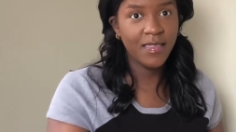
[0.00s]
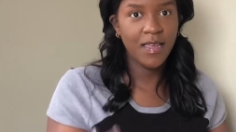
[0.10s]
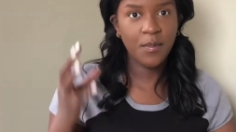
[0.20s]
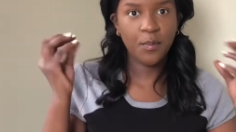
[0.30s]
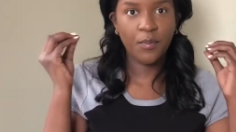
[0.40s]

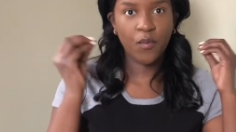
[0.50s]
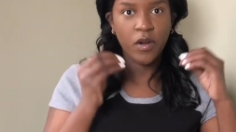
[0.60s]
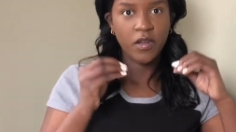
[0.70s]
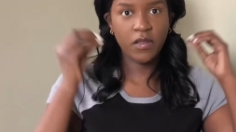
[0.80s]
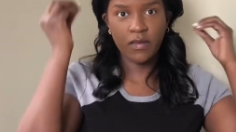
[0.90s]
that
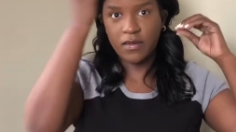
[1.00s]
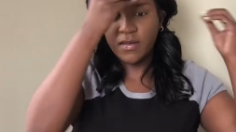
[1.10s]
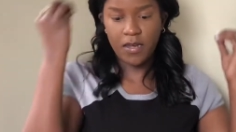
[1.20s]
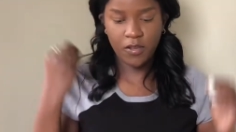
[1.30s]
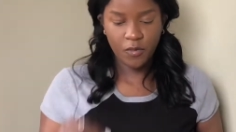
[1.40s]
bronze
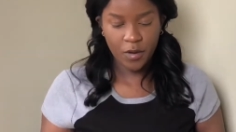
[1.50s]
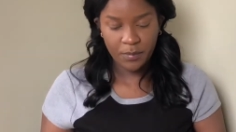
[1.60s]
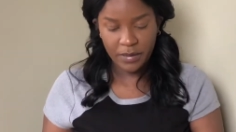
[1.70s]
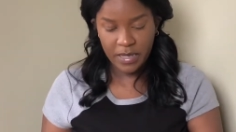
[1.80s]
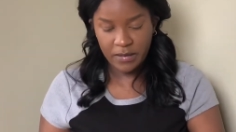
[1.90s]
color in
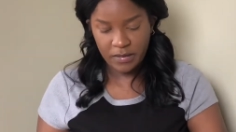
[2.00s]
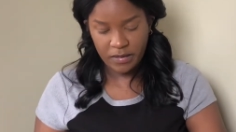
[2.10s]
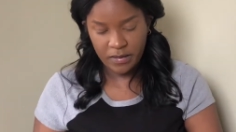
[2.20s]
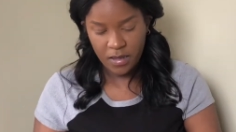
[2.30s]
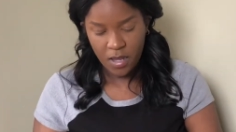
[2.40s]
place
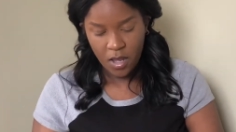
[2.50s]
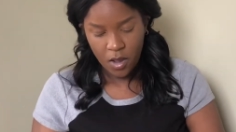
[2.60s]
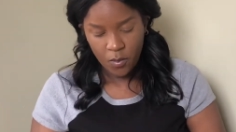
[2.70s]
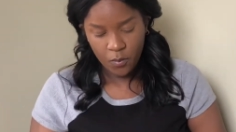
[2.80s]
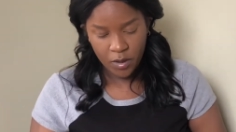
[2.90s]

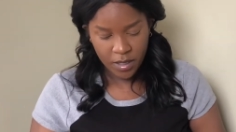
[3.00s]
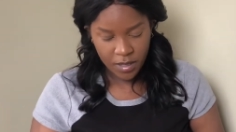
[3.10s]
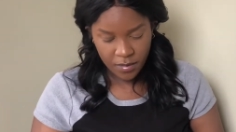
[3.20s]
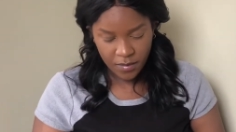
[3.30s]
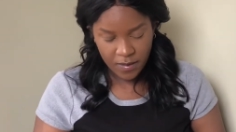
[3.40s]
with
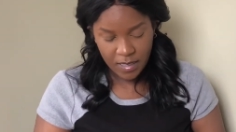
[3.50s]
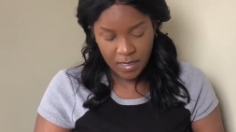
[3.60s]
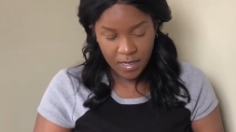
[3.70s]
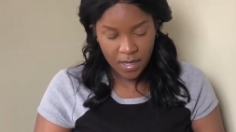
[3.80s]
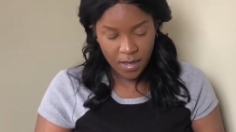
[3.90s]

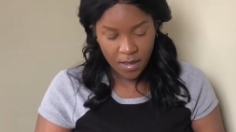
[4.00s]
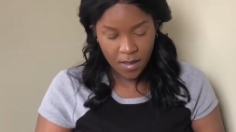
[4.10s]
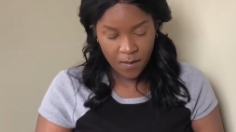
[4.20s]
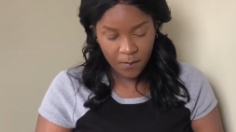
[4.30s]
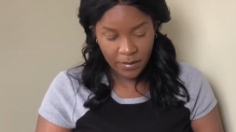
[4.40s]
the
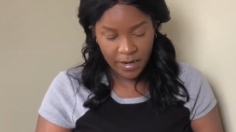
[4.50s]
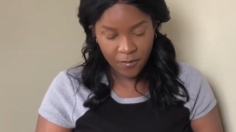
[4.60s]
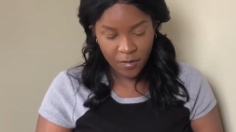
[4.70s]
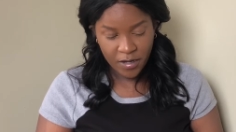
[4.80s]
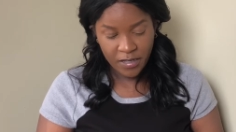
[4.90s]
Black
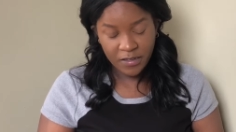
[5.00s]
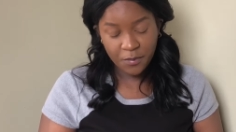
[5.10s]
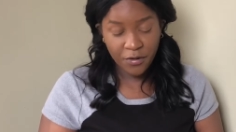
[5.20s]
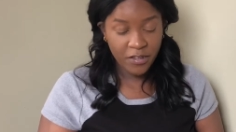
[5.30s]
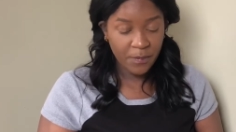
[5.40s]
Radiance
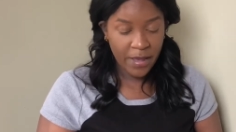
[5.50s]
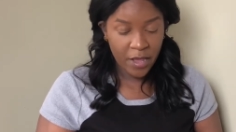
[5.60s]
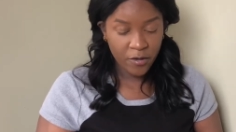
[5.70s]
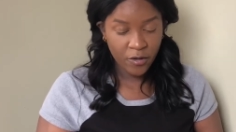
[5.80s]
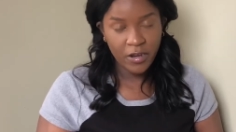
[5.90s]
Pressed
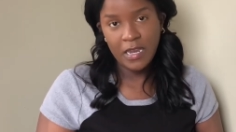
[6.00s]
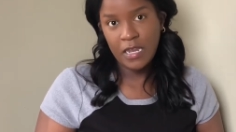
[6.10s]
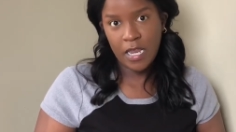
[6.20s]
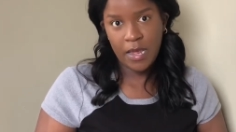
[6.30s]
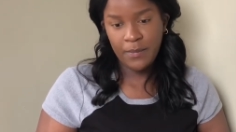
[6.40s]
Powder in
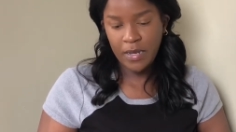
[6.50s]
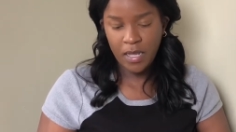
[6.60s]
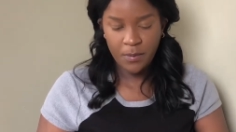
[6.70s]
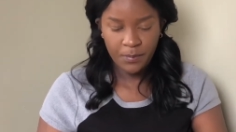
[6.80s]
Ebony.